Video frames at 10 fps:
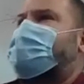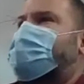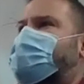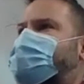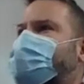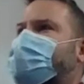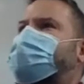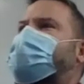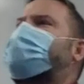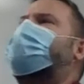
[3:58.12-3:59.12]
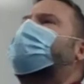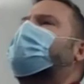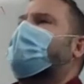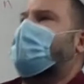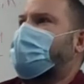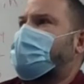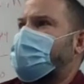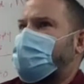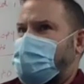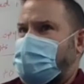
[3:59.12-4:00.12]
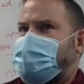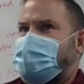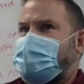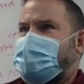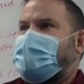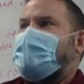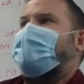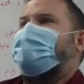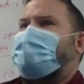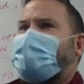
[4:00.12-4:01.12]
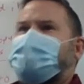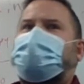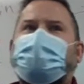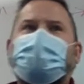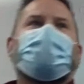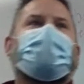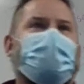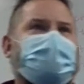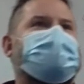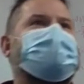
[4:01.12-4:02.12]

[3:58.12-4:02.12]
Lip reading: the 2 people below you. That's who you're going to